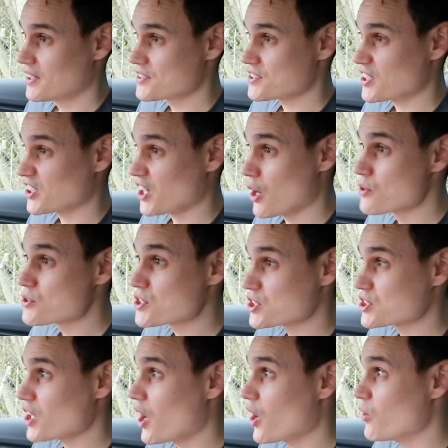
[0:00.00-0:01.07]
So it goes to
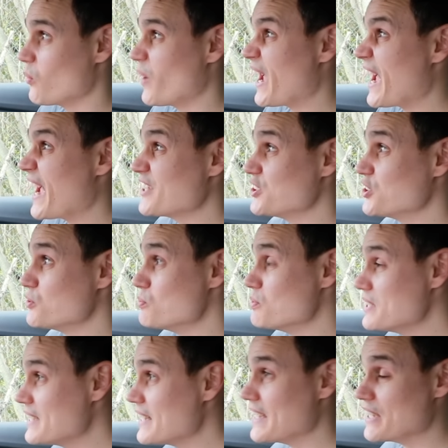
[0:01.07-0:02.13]
show where you
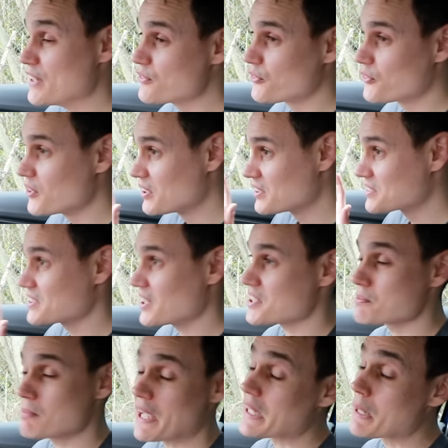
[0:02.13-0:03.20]
live
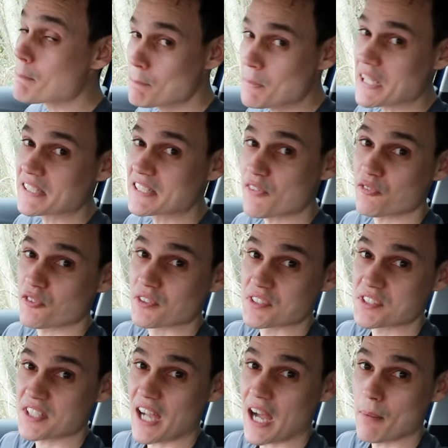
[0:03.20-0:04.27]
does make a big
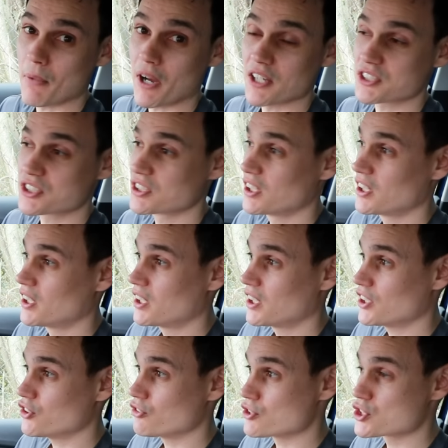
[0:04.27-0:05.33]
difference to how much
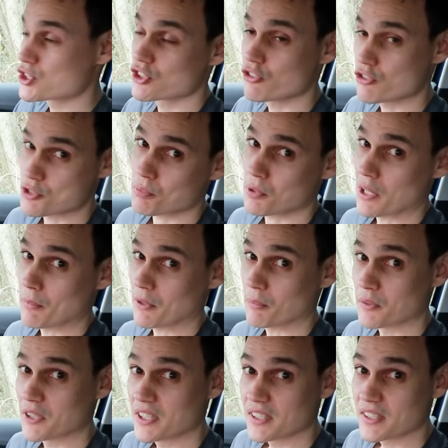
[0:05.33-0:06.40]
your insurance
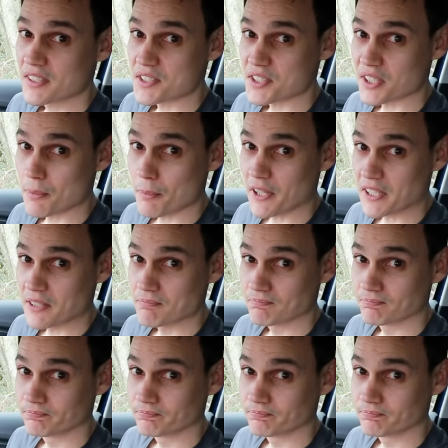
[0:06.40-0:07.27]
premium is going to be.